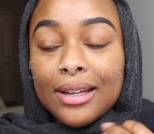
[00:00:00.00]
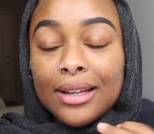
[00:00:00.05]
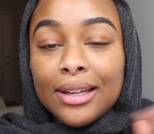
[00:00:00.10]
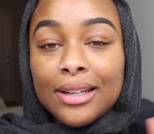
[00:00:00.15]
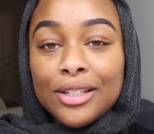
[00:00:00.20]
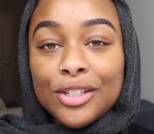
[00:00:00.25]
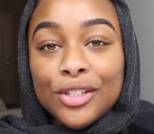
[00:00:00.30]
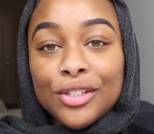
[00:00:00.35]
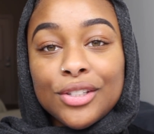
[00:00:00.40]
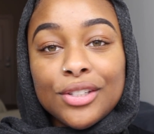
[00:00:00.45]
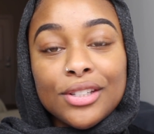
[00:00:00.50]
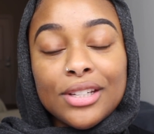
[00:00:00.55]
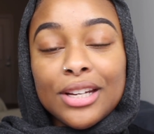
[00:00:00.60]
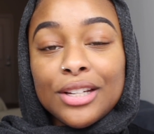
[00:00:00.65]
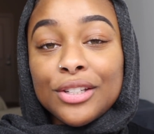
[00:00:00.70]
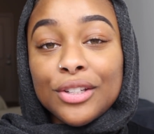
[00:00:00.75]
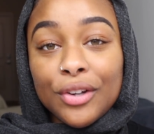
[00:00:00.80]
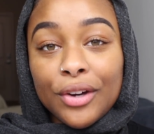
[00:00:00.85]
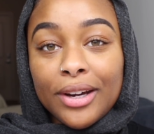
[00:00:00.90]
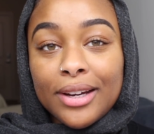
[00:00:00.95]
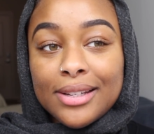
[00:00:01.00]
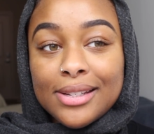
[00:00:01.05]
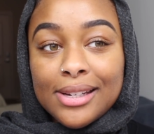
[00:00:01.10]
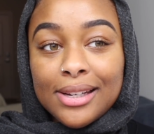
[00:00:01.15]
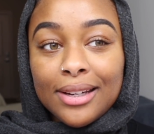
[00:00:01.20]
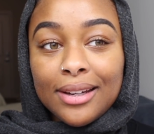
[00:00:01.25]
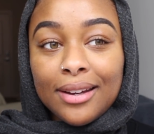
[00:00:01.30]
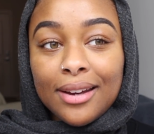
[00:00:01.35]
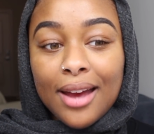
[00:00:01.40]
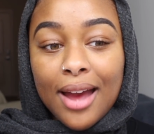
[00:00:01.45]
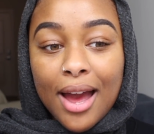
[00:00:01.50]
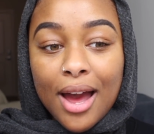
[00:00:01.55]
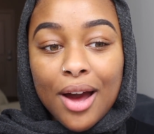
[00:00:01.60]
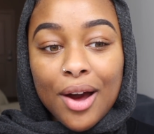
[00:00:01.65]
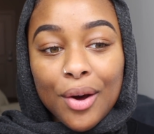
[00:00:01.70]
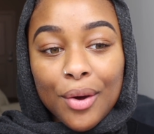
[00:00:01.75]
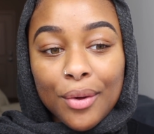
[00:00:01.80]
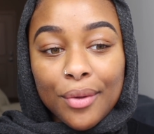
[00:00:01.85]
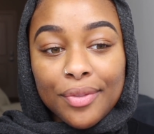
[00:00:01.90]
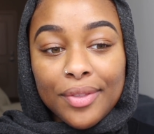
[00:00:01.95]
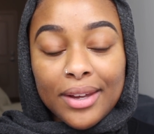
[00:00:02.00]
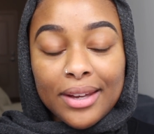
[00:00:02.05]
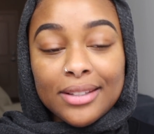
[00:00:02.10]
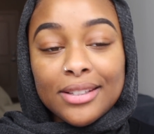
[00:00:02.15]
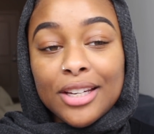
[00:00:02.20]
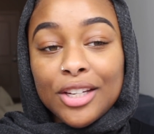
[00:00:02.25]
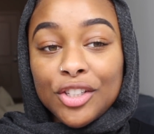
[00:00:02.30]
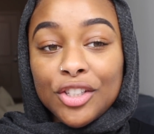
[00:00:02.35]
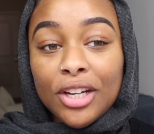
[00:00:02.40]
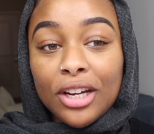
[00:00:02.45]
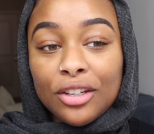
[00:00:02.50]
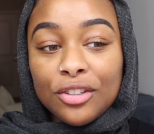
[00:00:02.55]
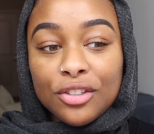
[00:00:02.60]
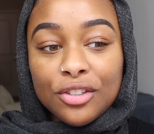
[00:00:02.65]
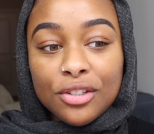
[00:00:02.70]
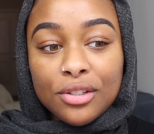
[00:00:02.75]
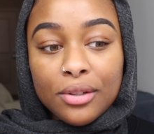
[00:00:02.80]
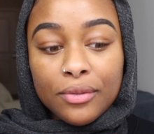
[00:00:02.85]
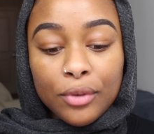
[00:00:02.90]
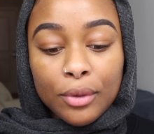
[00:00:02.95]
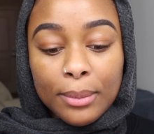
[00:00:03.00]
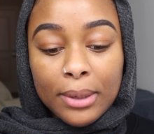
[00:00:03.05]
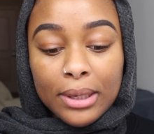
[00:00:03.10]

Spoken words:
it's crazy how things can change in just a few